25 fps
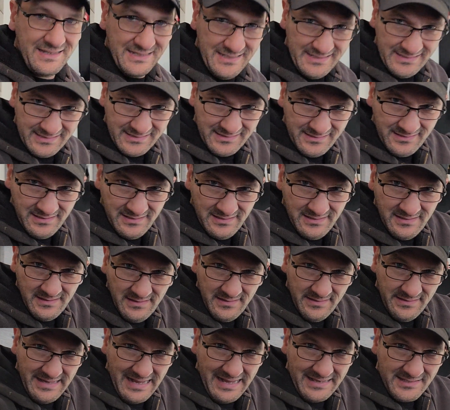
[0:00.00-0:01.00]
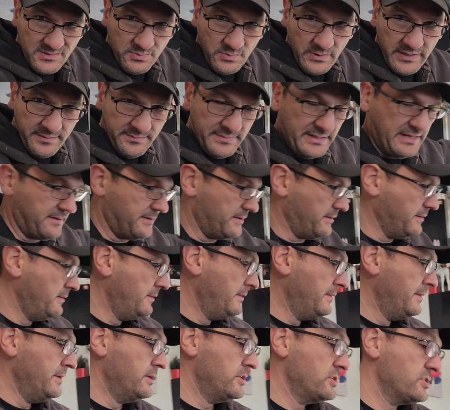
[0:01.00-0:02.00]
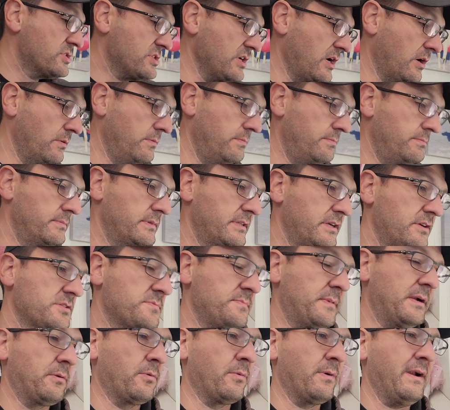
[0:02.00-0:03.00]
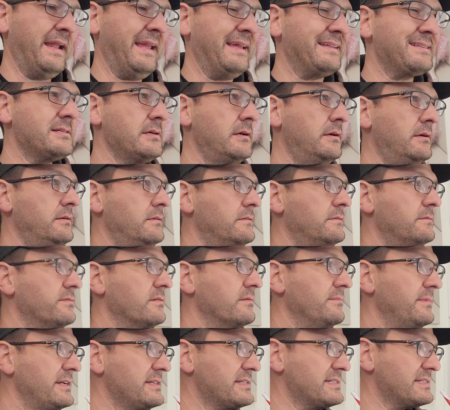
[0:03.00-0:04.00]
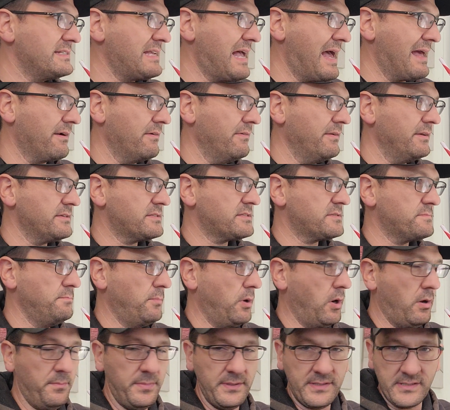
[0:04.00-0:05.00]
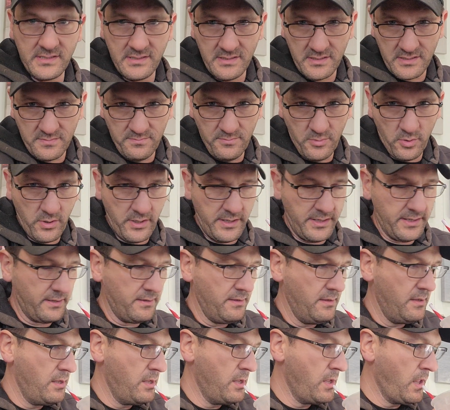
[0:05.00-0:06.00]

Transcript: Not needed. That's way better. So there's my rant for my Saturday small business morning.